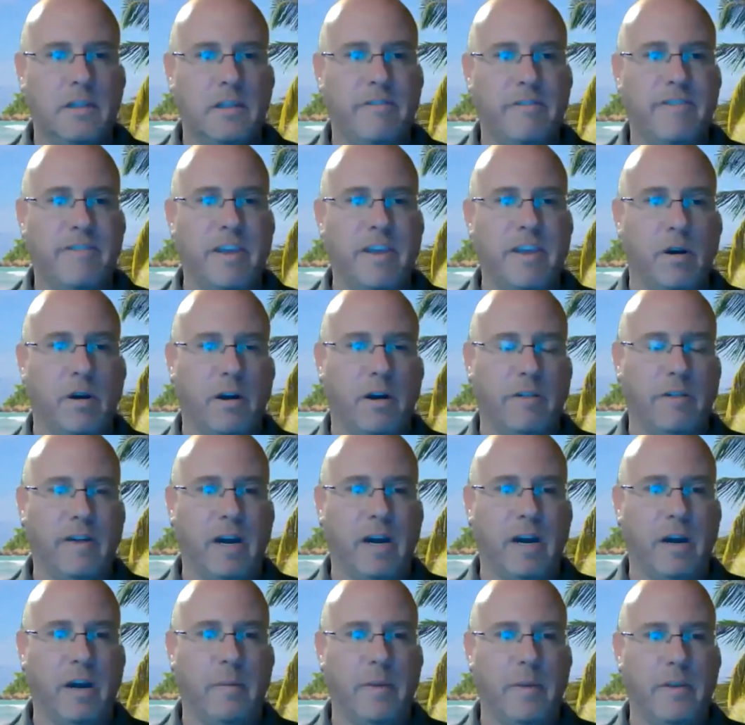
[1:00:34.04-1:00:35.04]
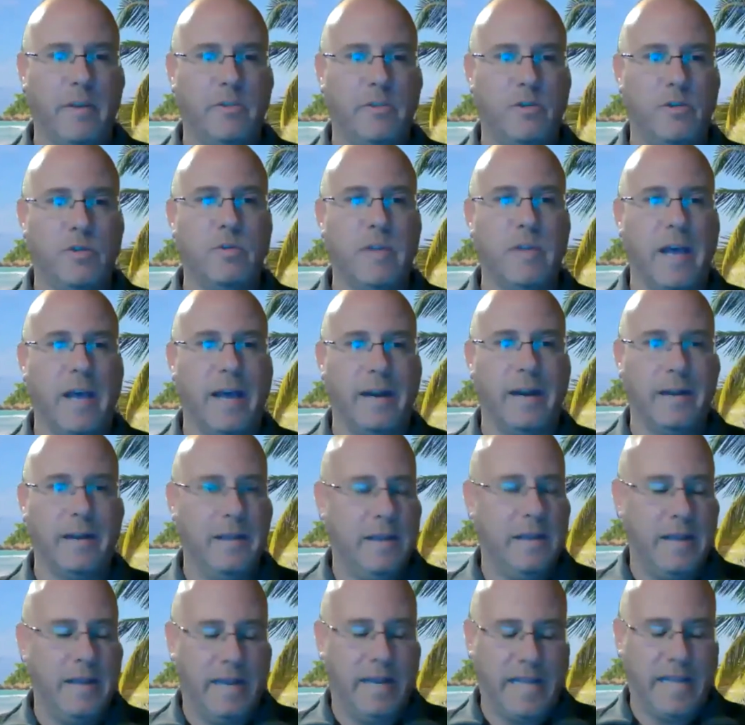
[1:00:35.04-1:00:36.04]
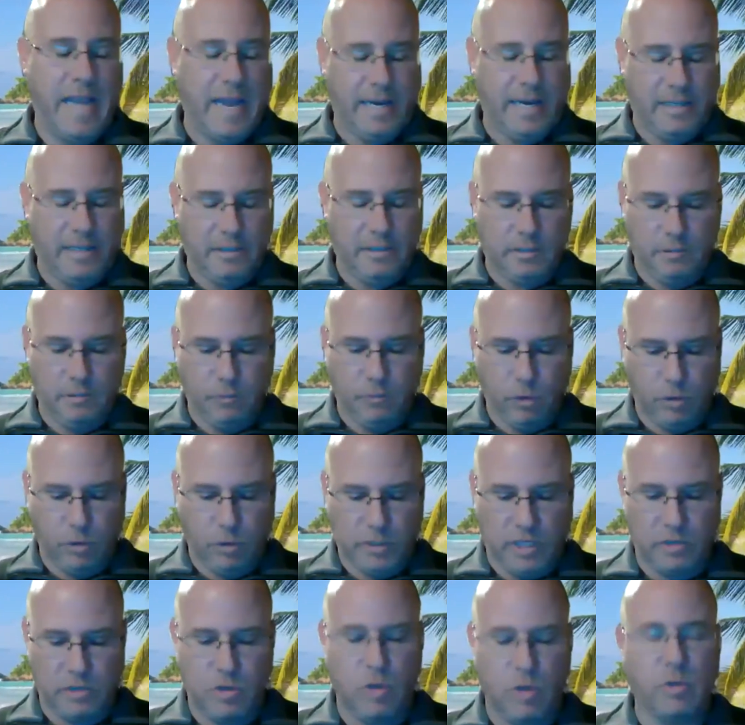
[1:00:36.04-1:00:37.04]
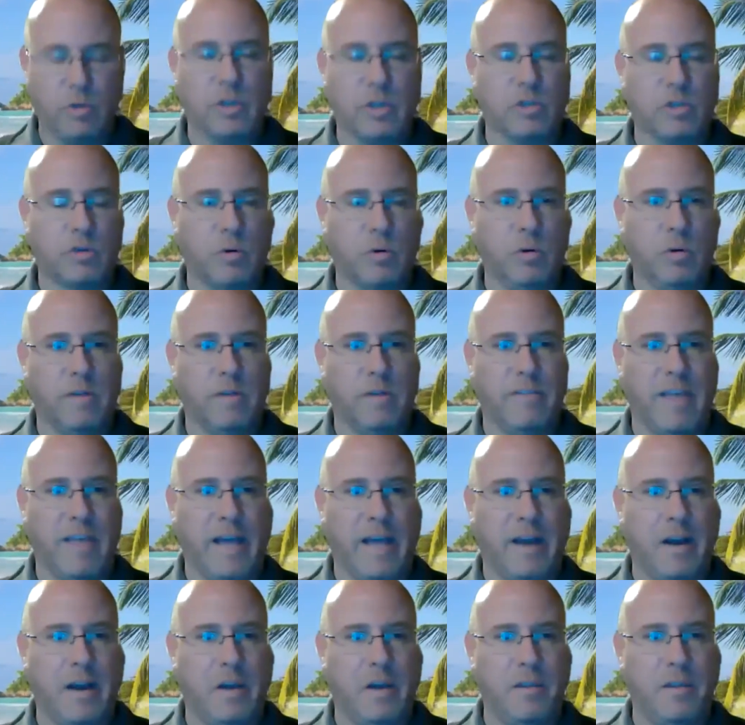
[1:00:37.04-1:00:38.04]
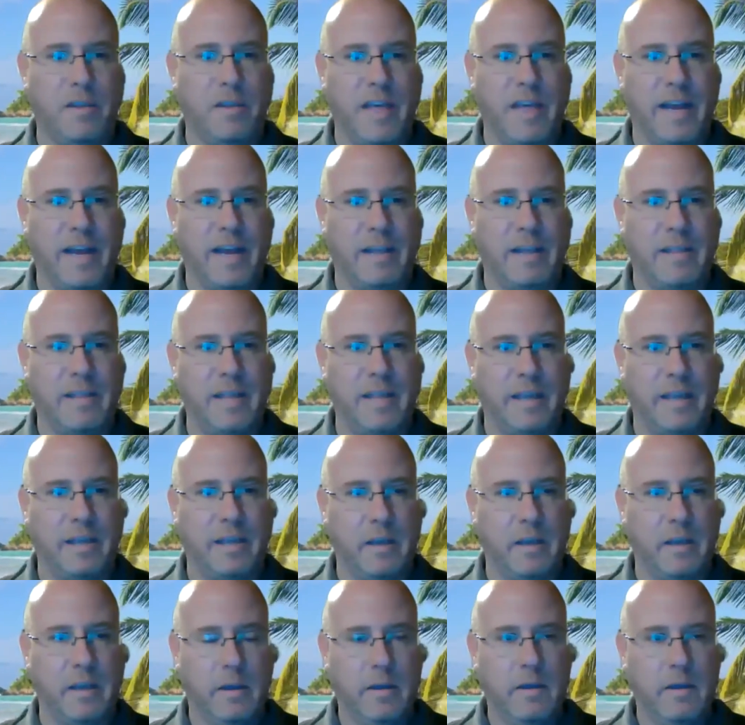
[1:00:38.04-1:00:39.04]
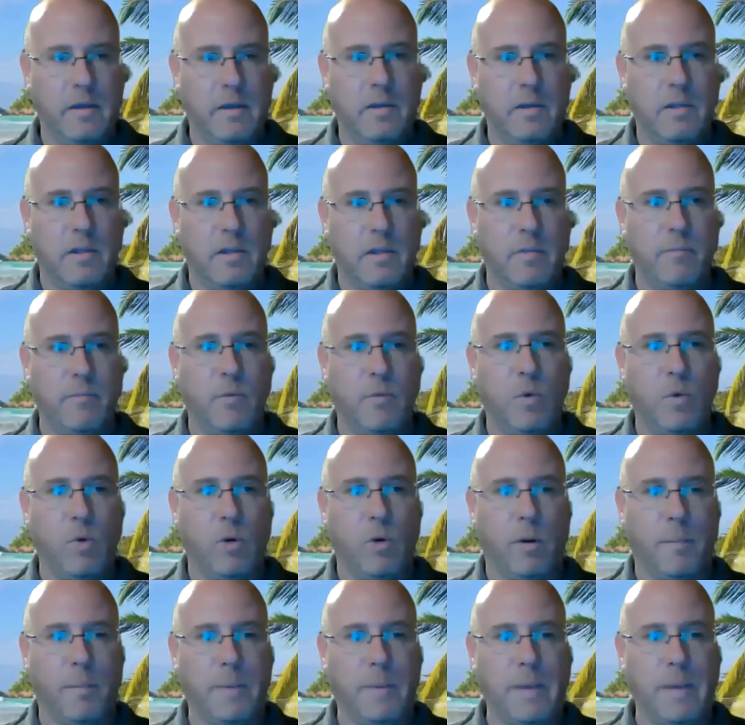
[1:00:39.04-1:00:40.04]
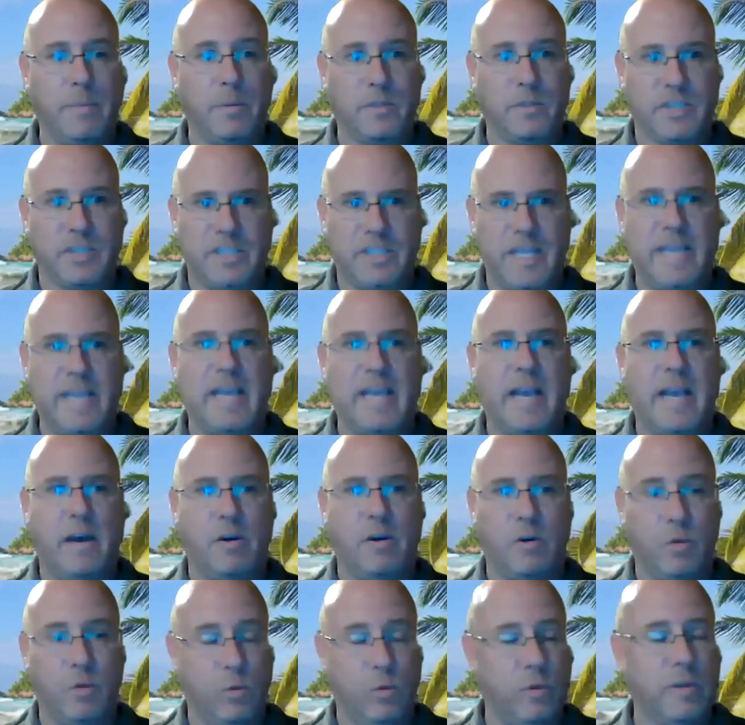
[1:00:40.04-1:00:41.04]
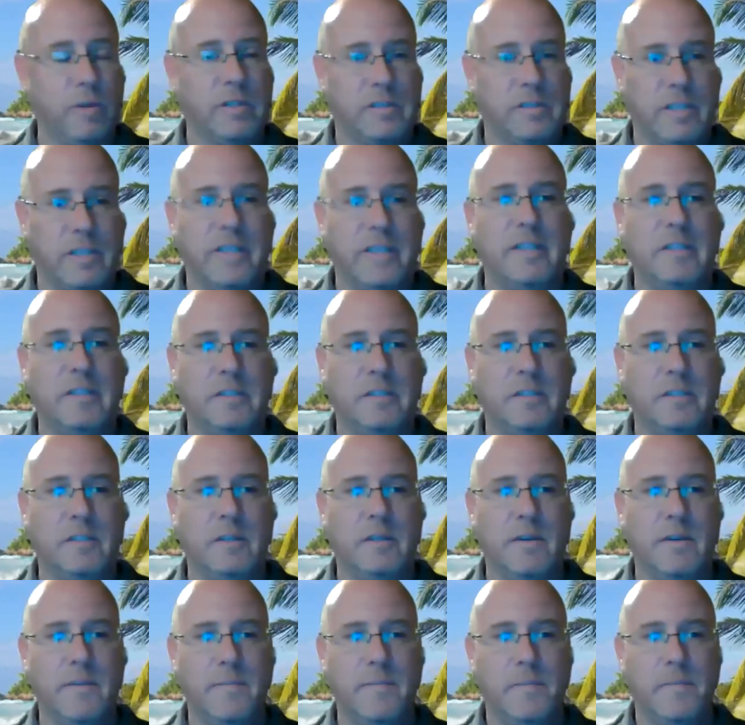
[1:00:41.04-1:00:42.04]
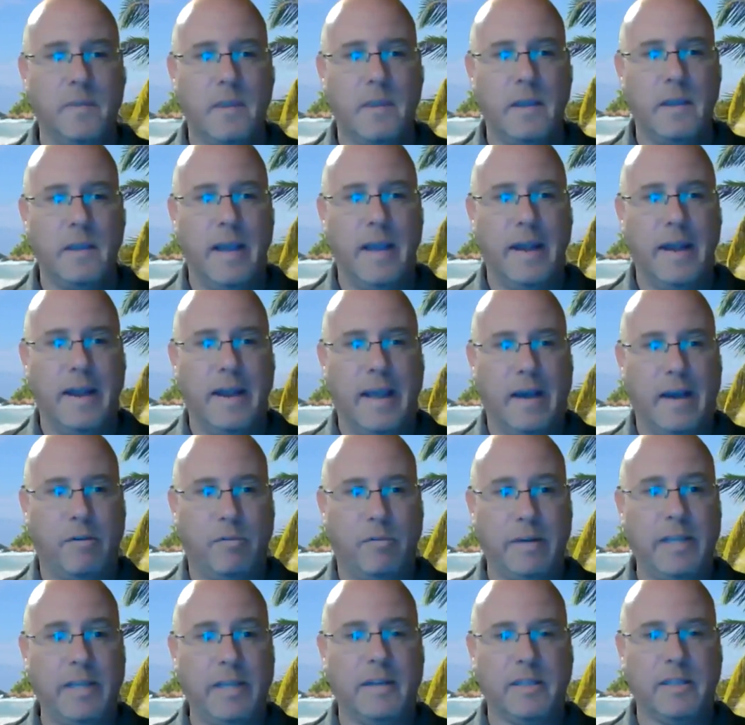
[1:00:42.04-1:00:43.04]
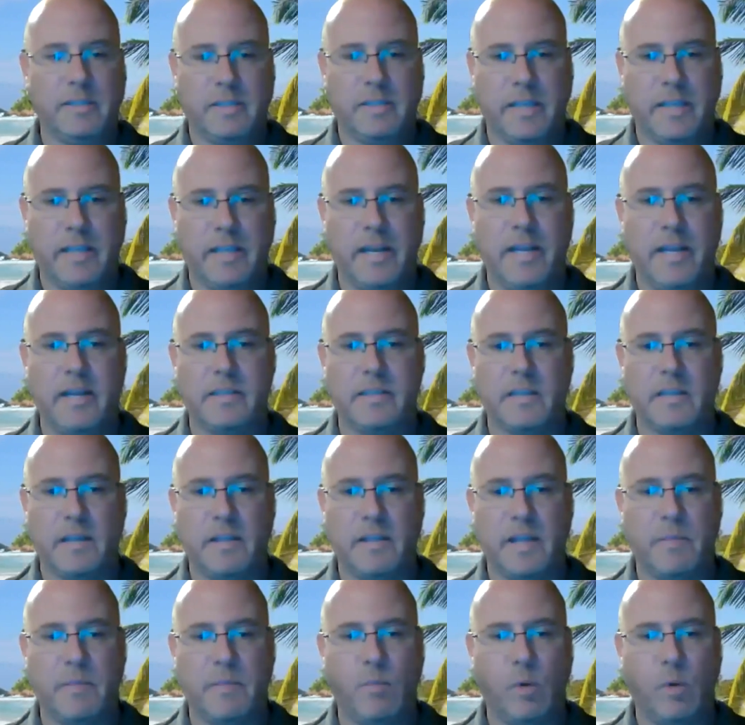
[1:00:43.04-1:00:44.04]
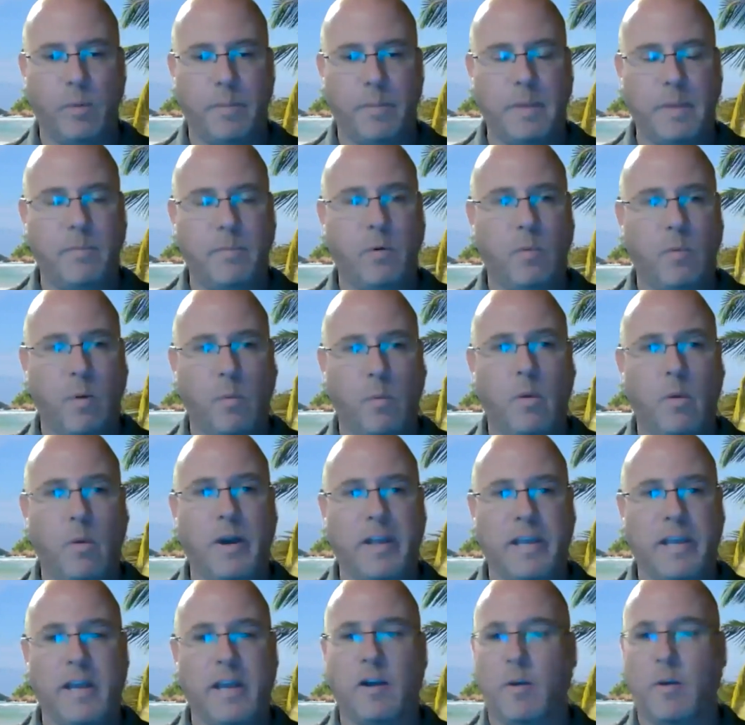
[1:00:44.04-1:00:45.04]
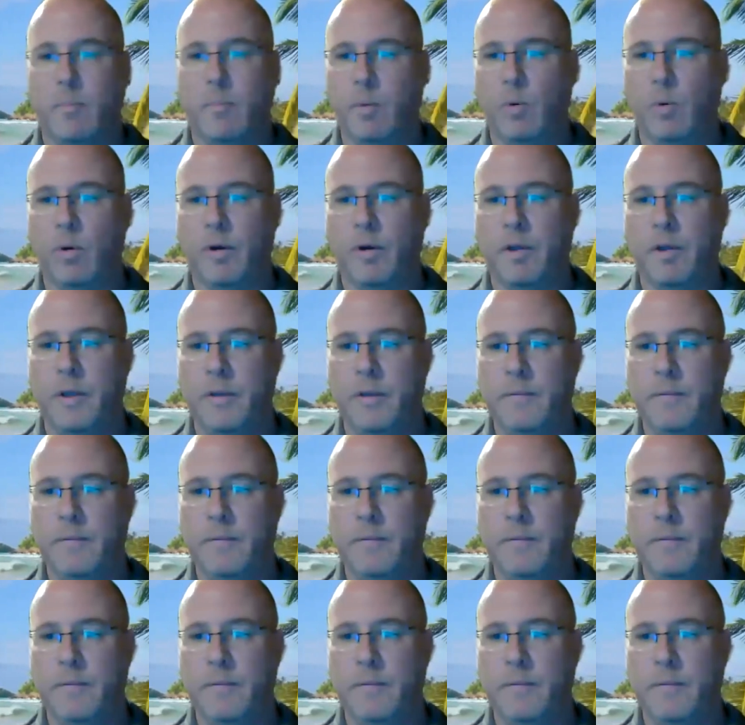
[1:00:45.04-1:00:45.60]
the VR environment and do that. Acadicus, of course, has no control of that, other than I think the more people see how cool this is and how realistic it is, I think more people will want to get on board.